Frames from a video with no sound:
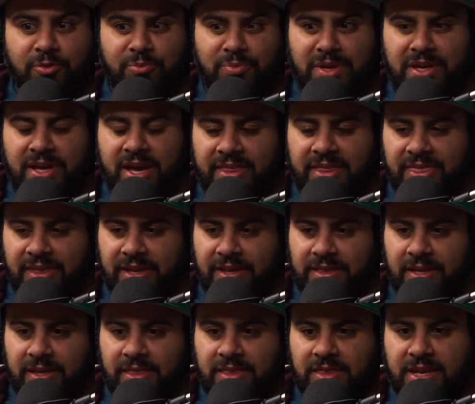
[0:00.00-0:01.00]
But for
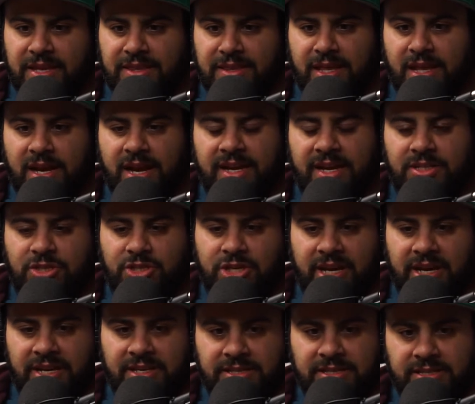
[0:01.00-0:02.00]
me, I think the thing
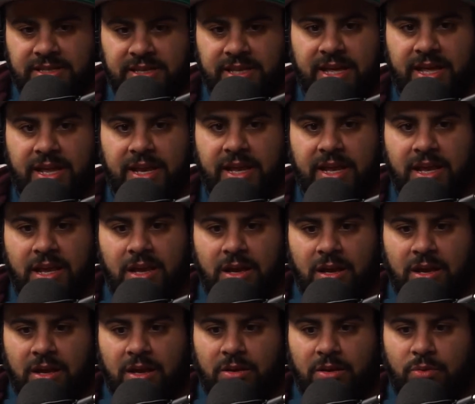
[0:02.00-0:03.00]
that I chased
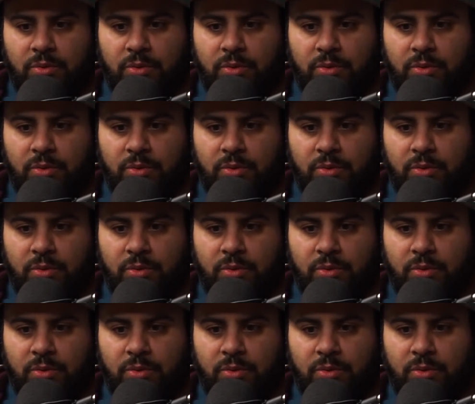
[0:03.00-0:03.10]
that